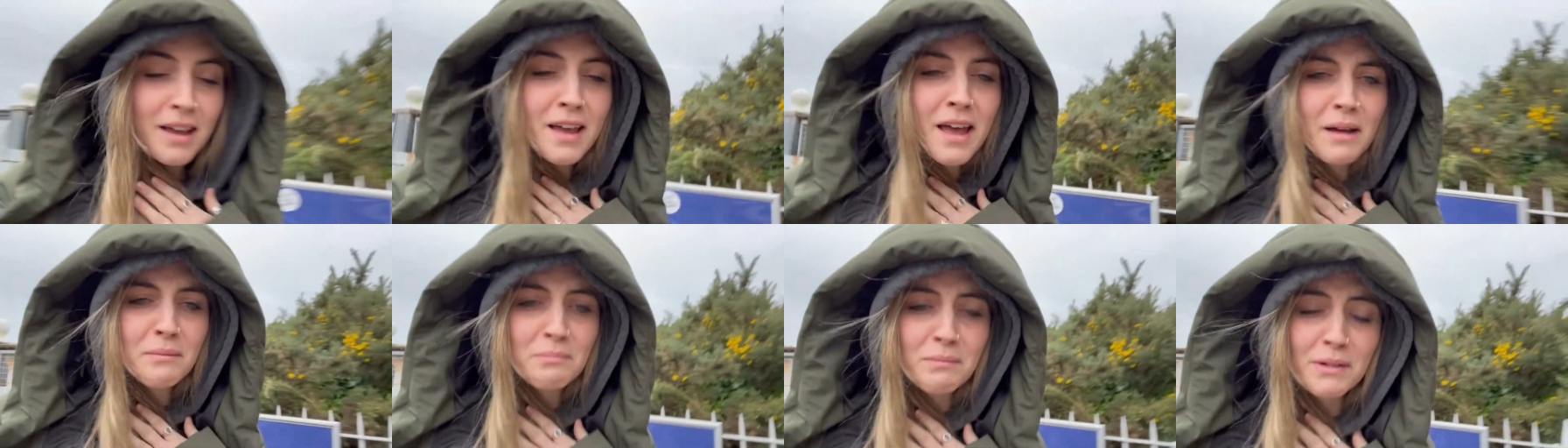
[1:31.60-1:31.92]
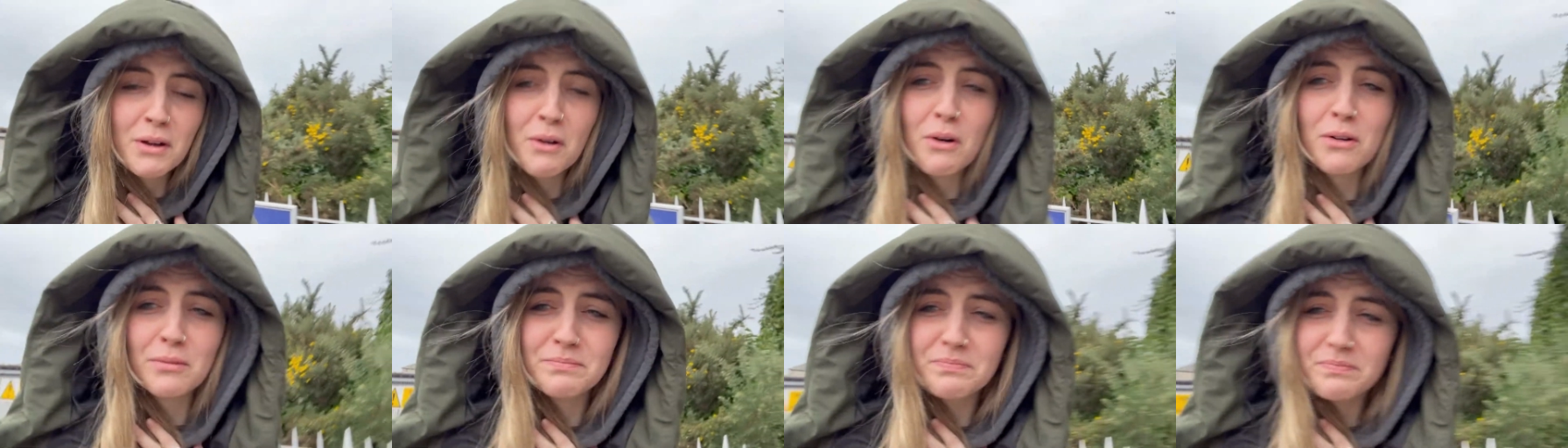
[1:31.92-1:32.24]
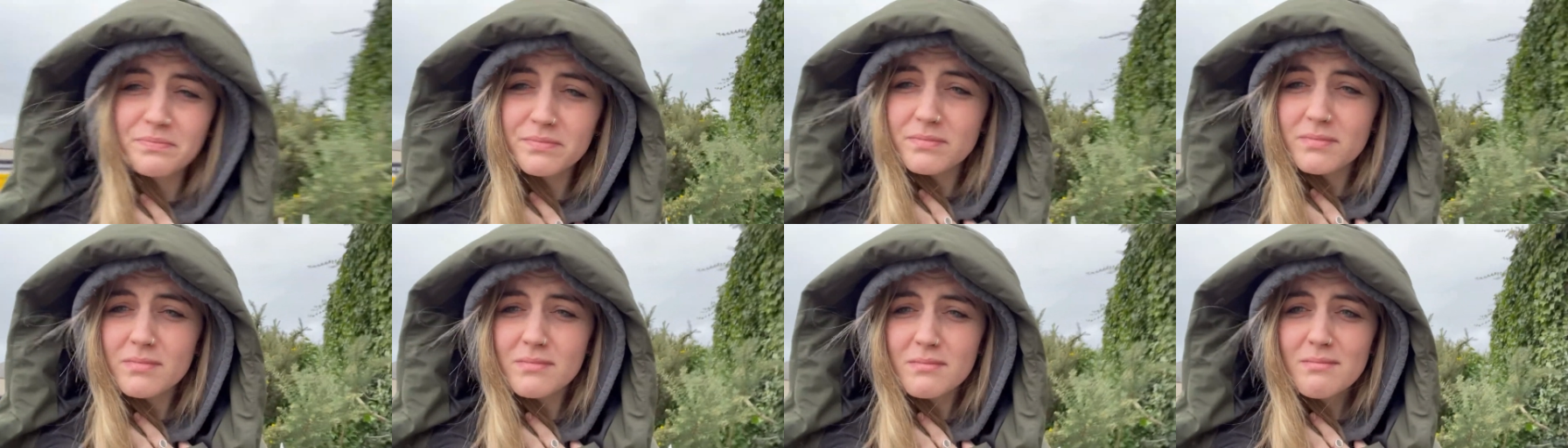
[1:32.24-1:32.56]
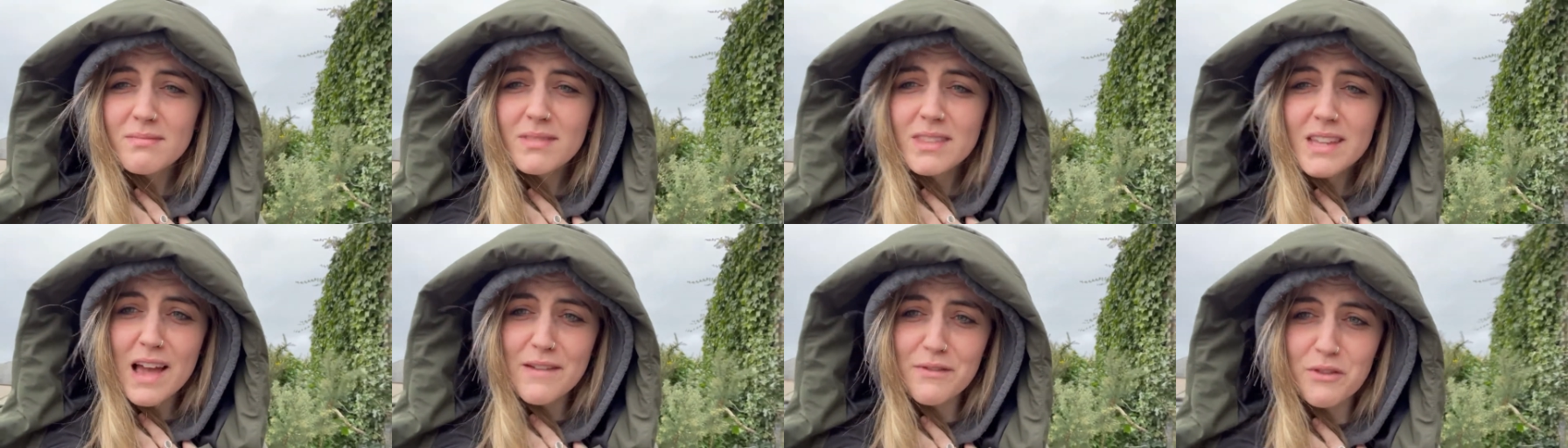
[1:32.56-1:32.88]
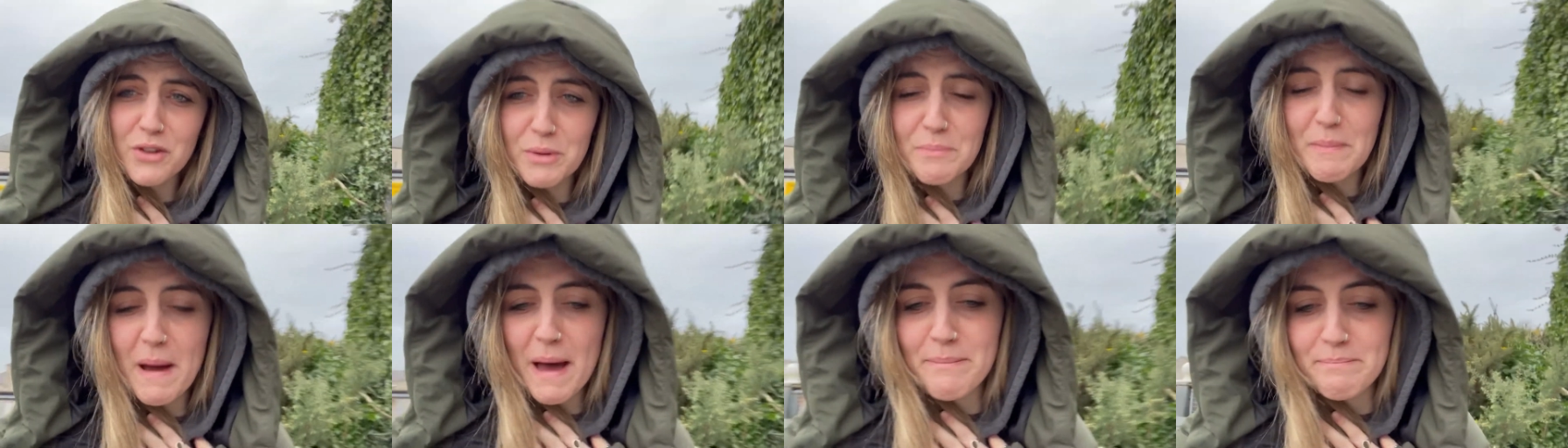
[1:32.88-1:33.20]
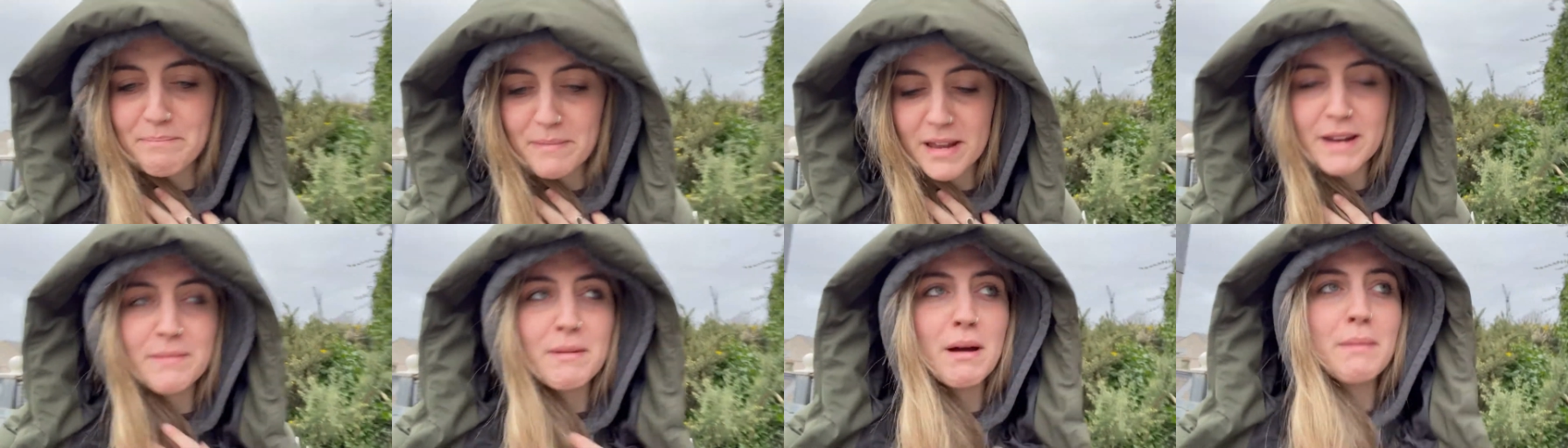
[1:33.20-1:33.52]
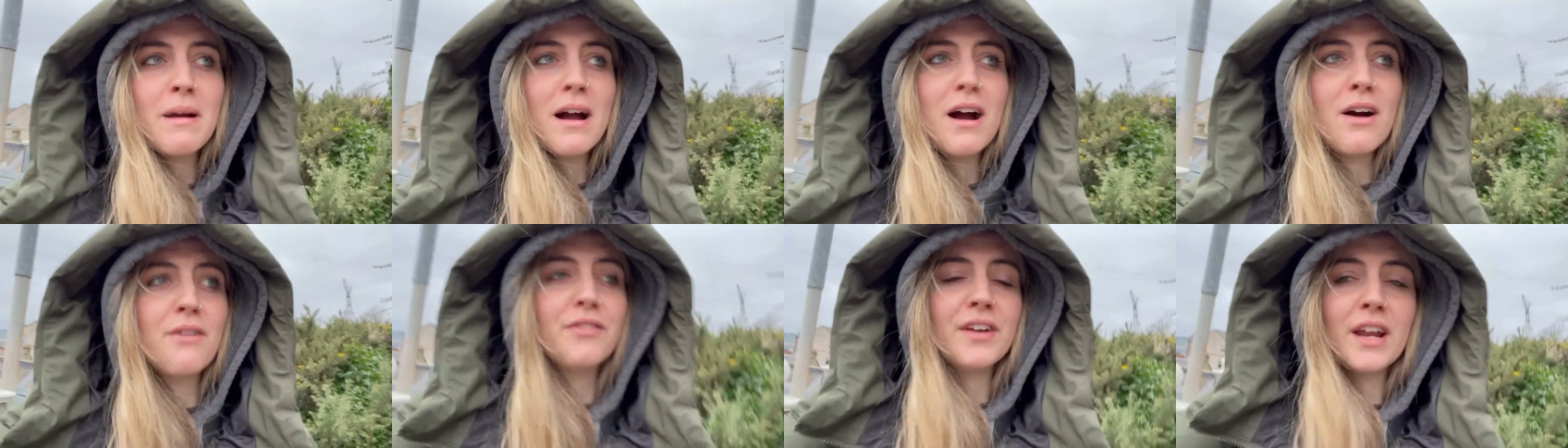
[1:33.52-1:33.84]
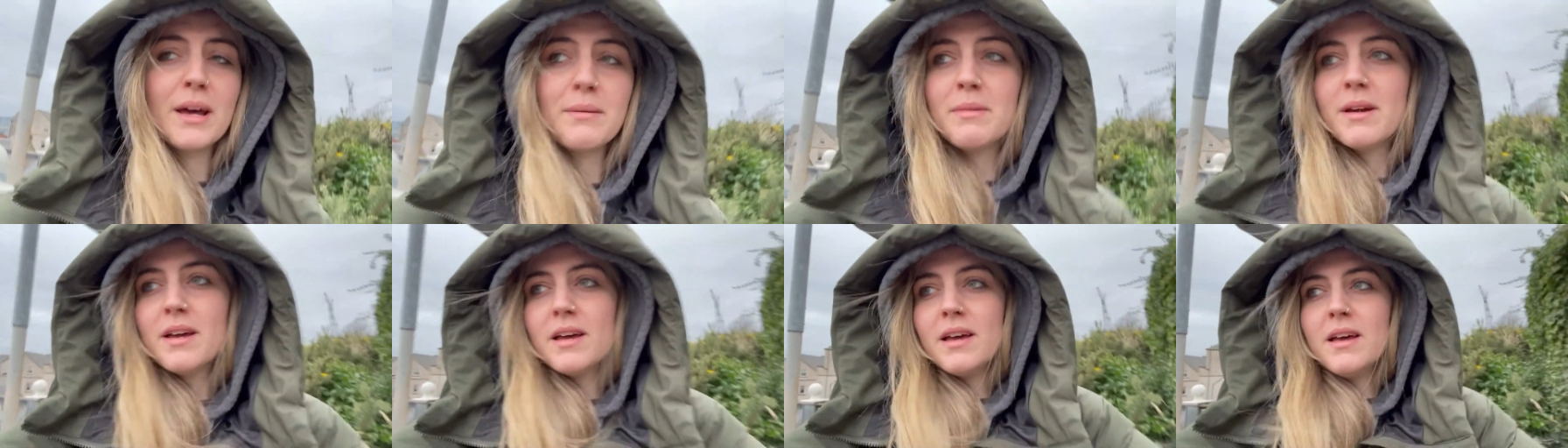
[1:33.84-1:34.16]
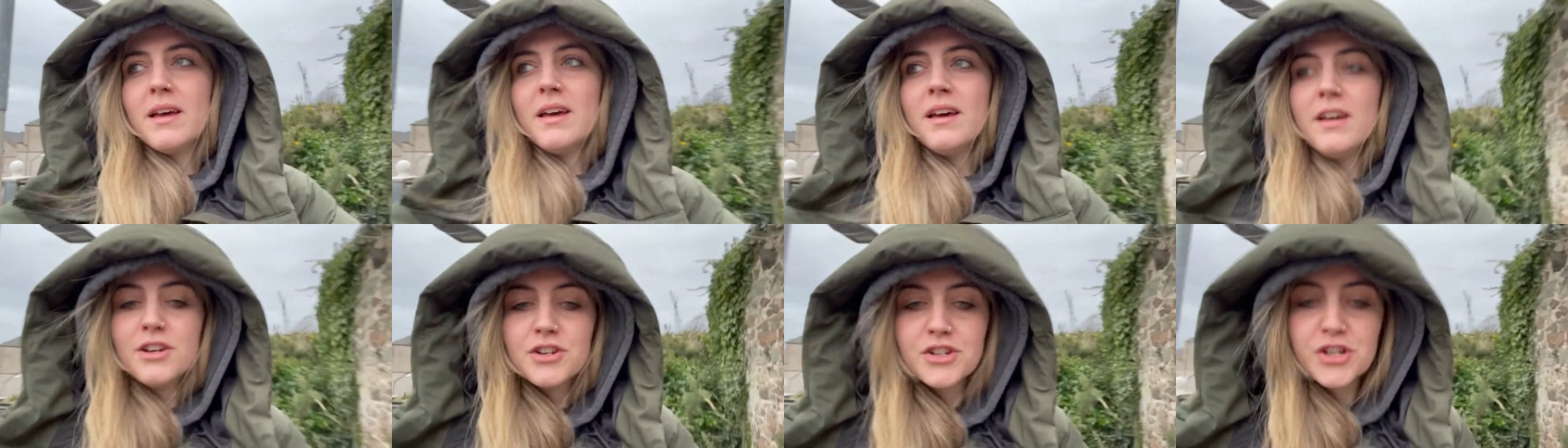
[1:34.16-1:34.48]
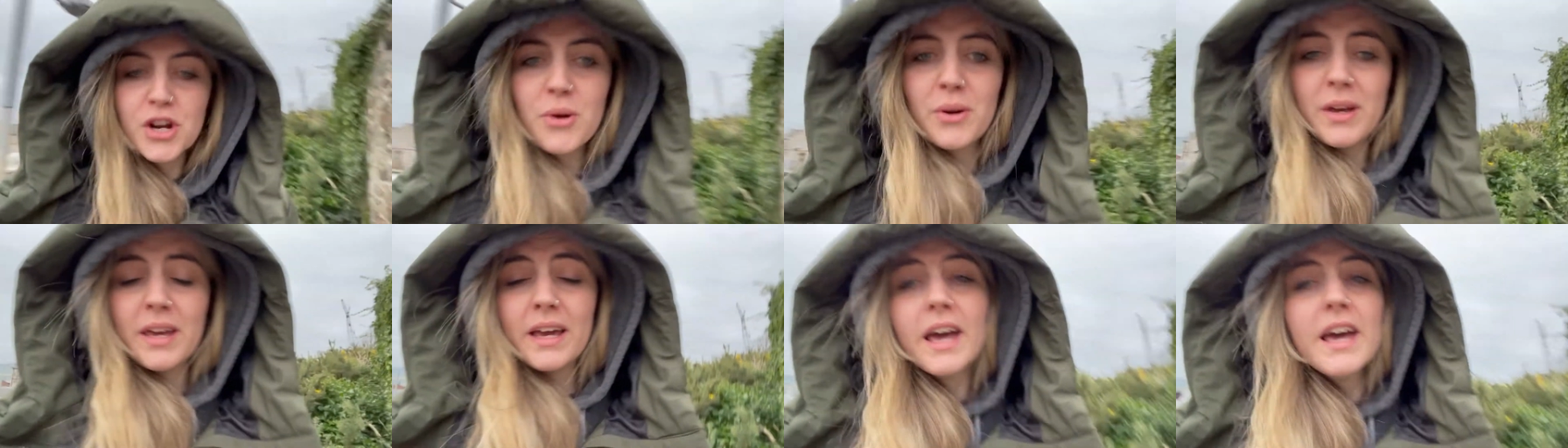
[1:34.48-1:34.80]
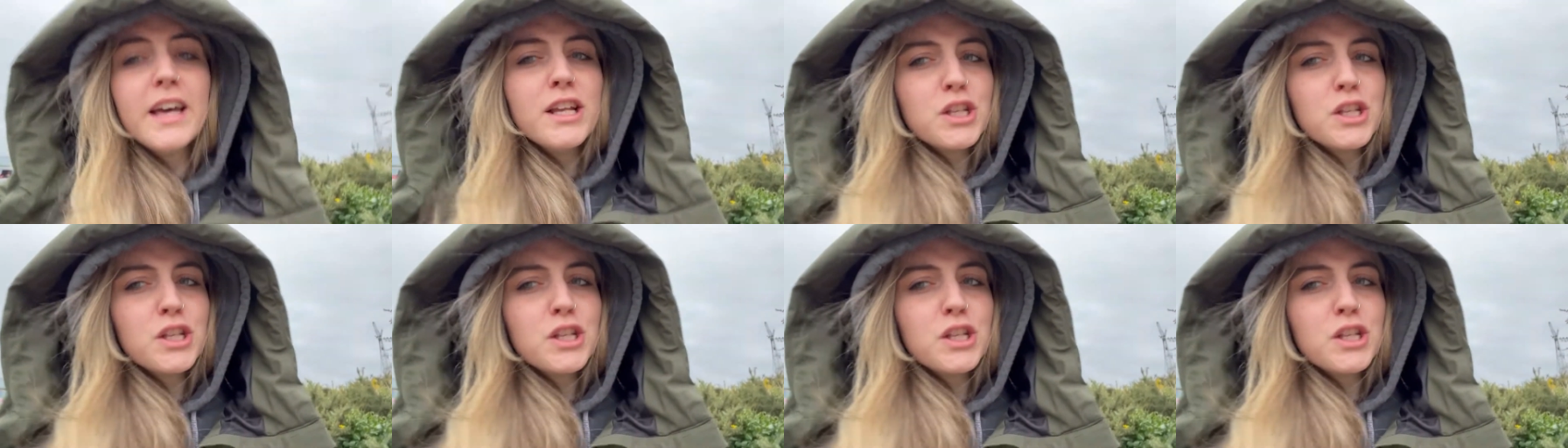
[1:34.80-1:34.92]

oh my god, got a peppermint in my mouth and I'm choking.